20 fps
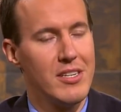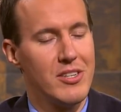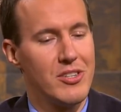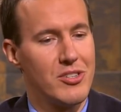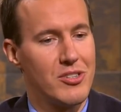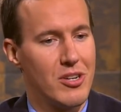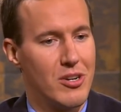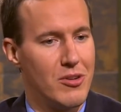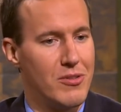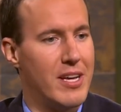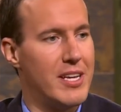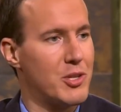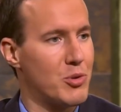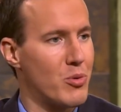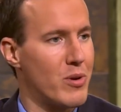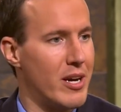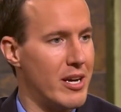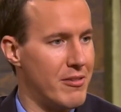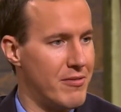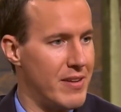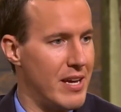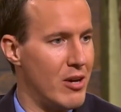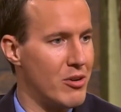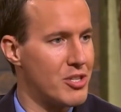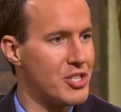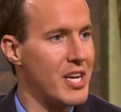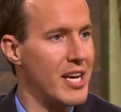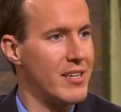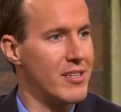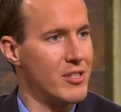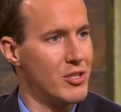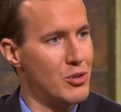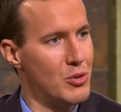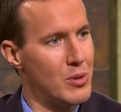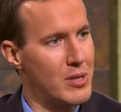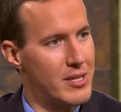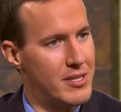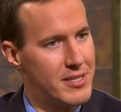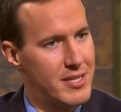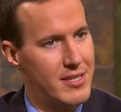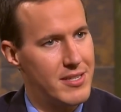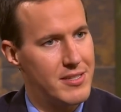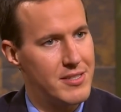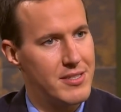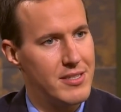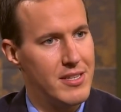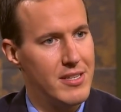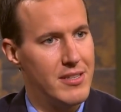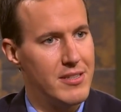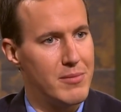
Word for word: So that's where I found Chattanooga, Tennessee.